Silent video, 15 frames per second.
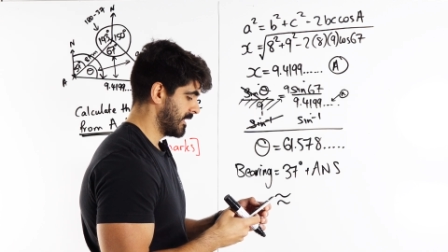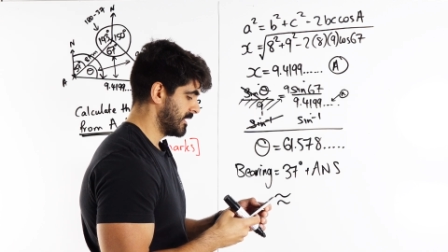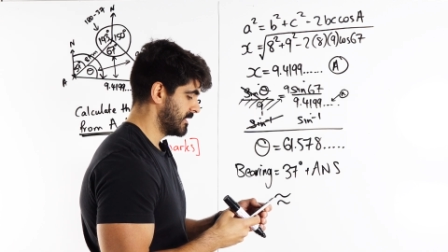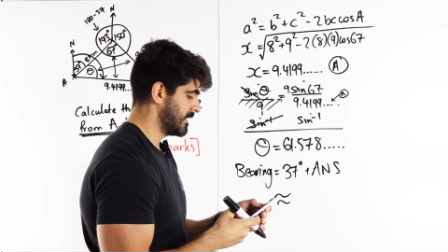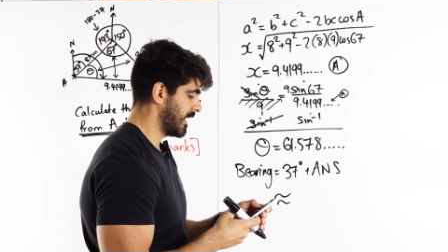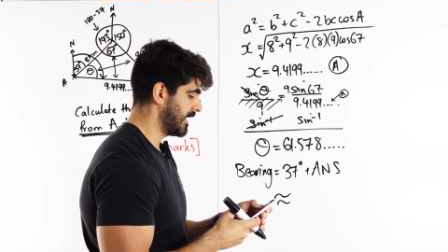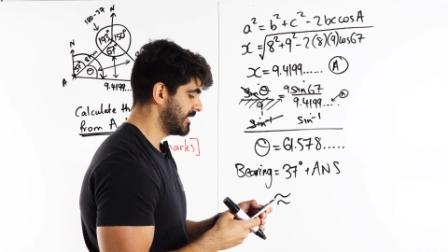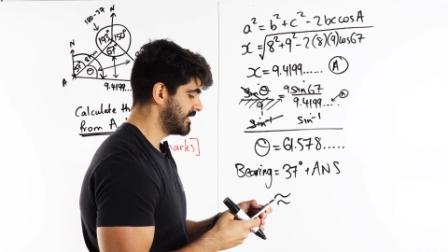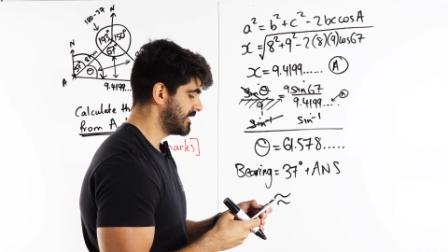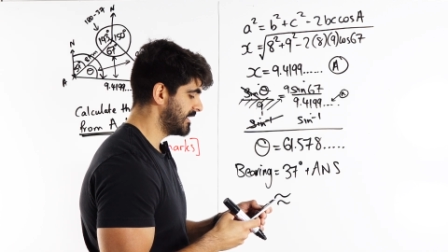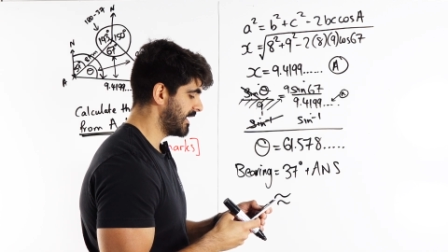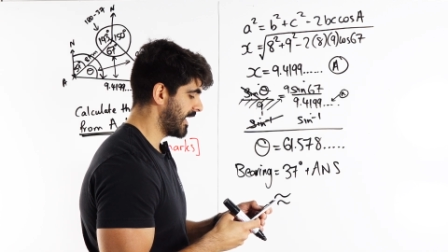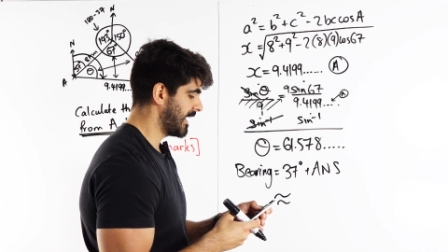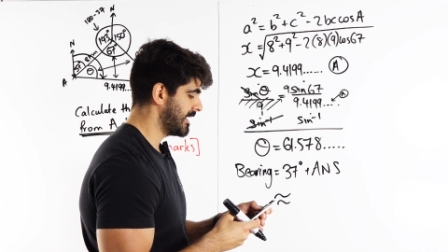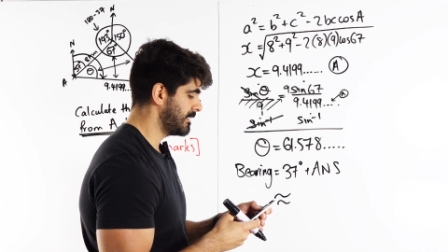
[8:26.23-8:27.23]

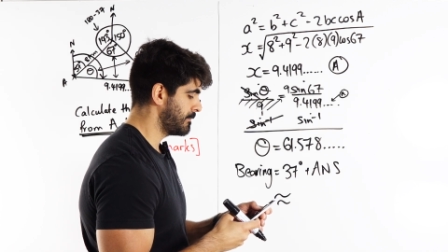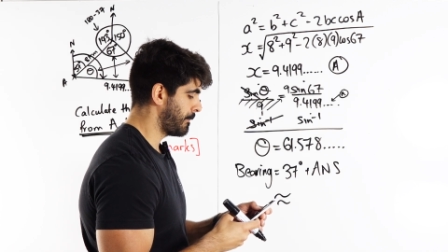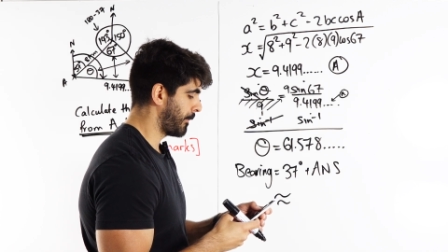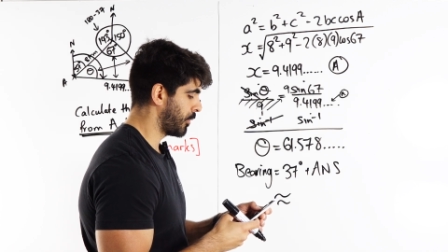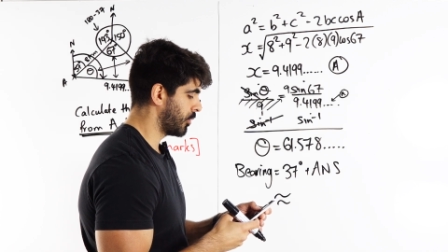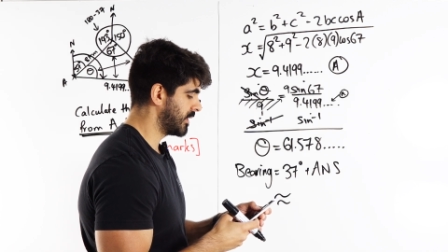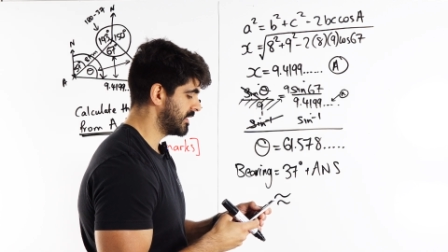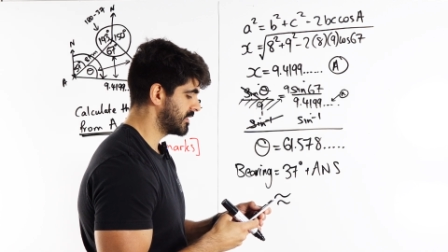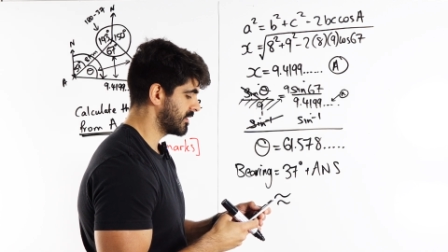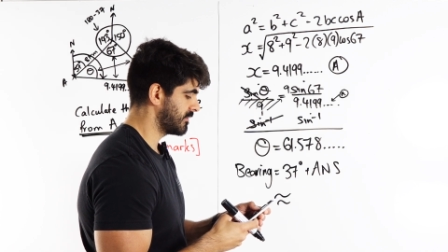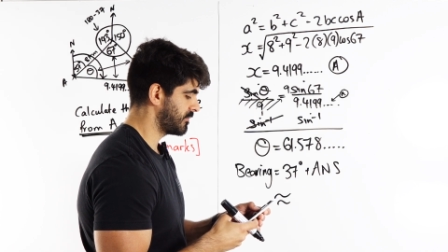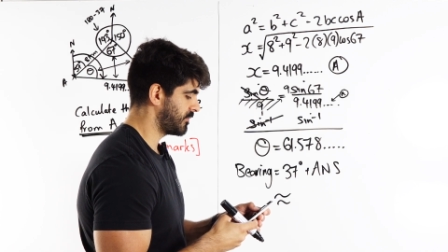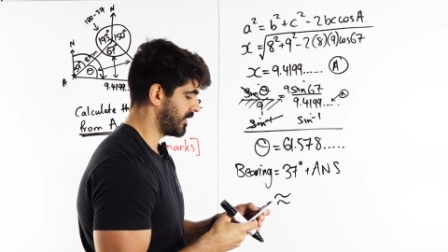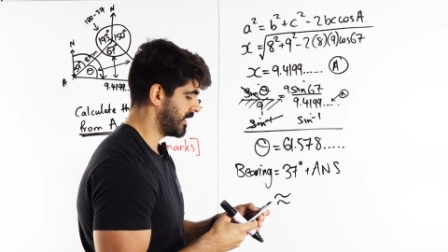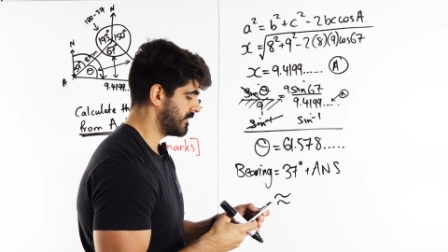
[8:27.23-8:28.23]

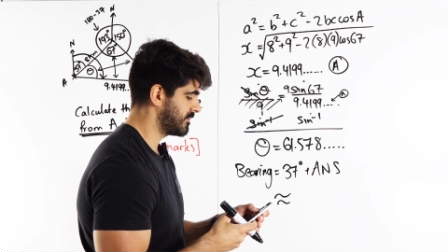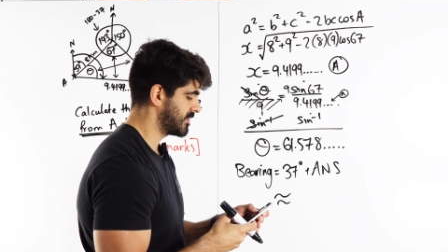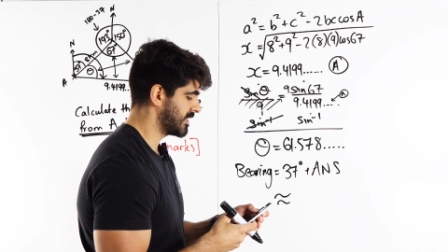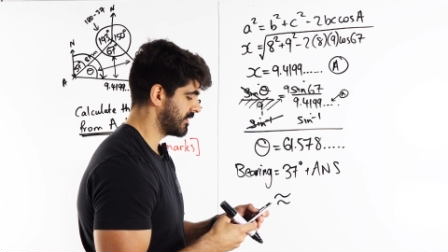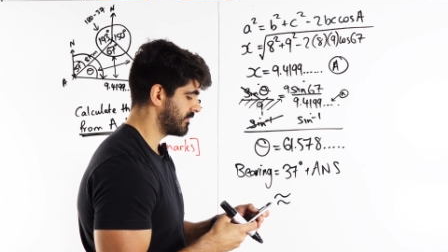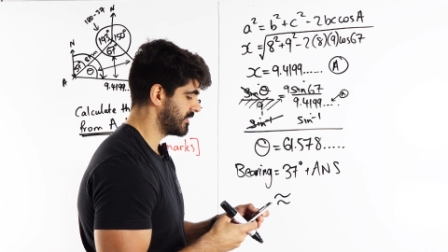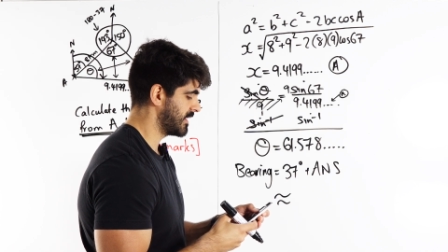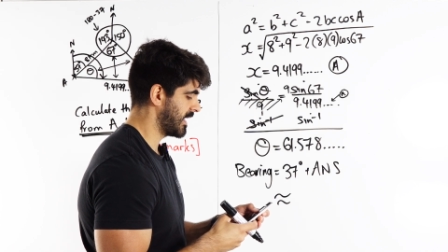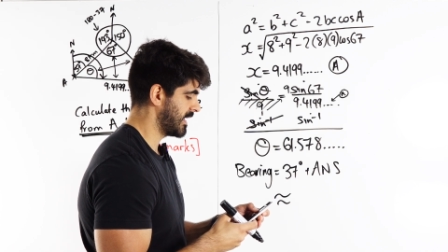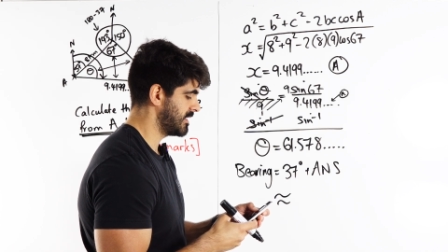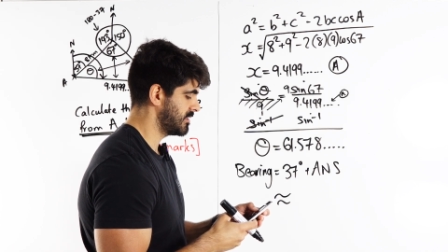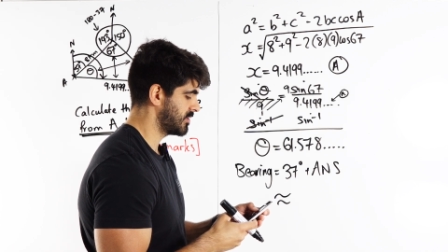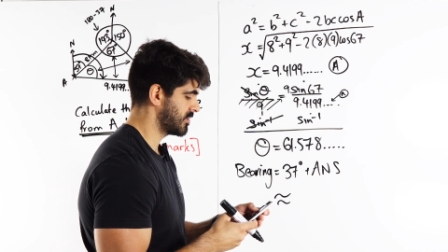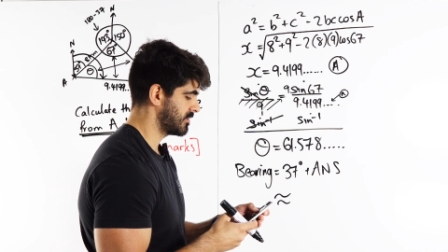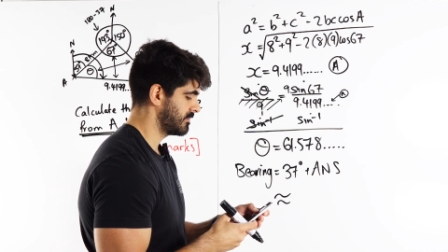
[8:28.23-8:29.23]

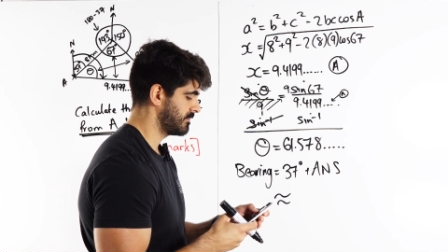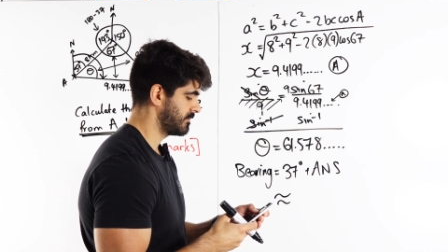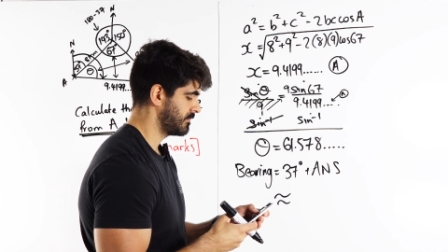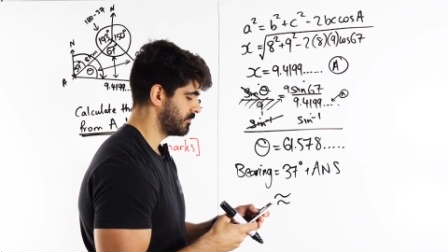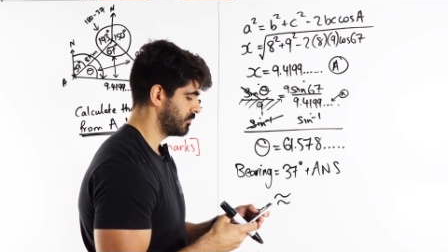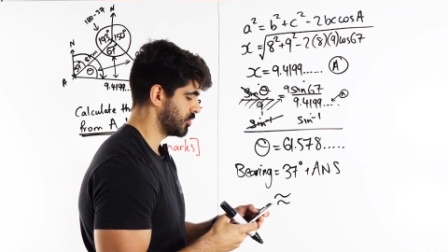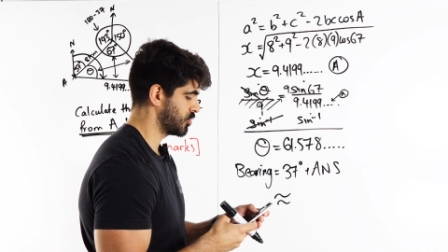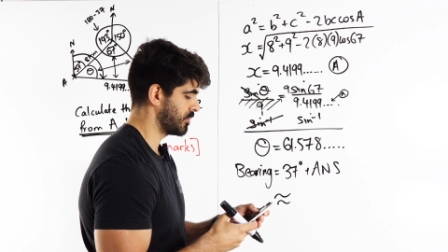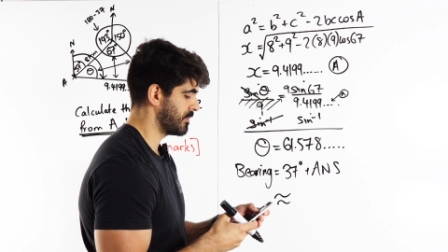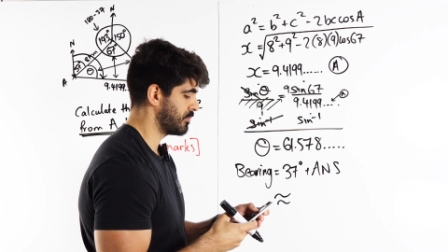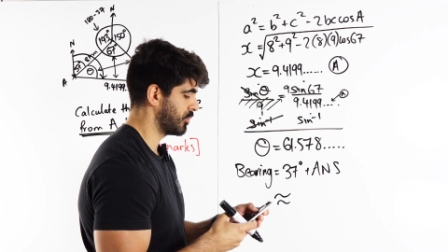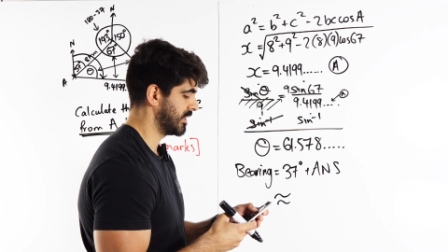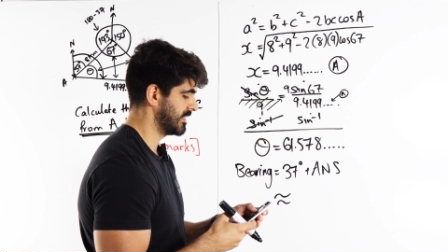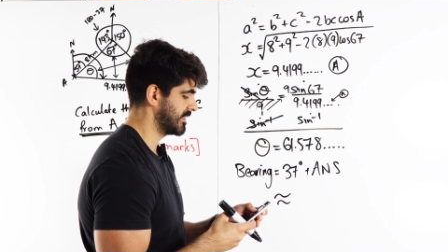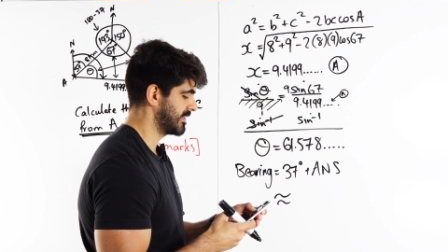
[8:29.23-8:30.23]
98.578, which will be
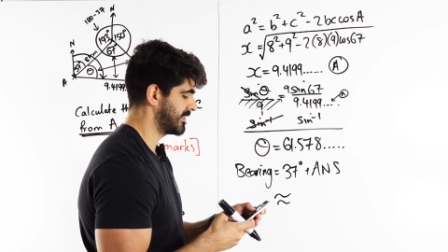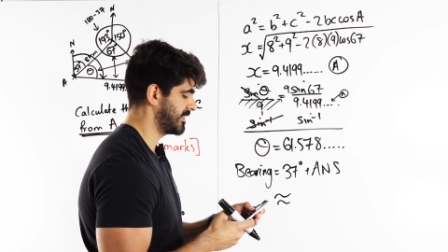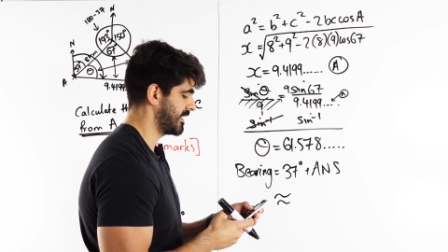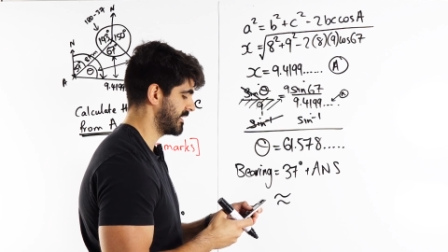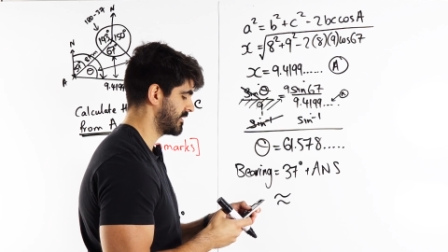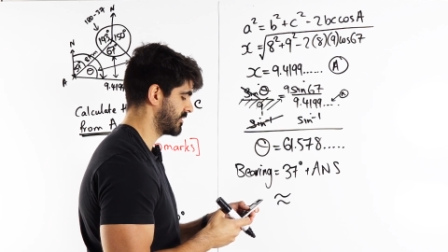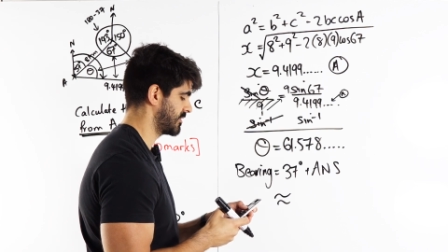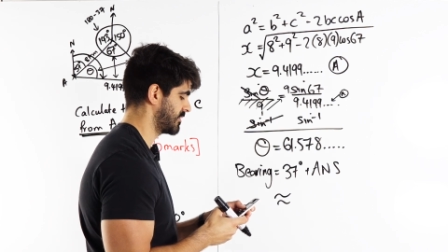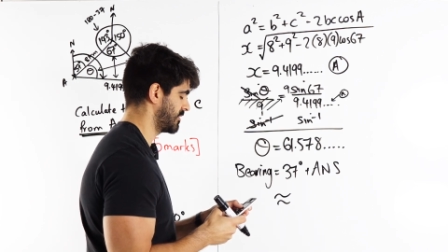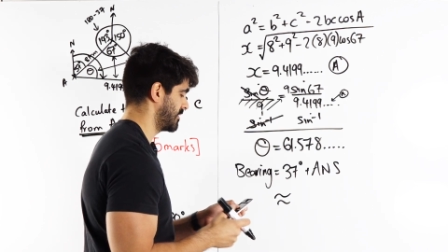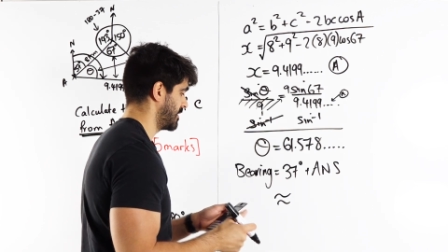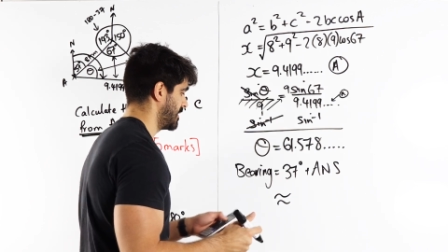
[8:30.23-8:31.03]
0.6.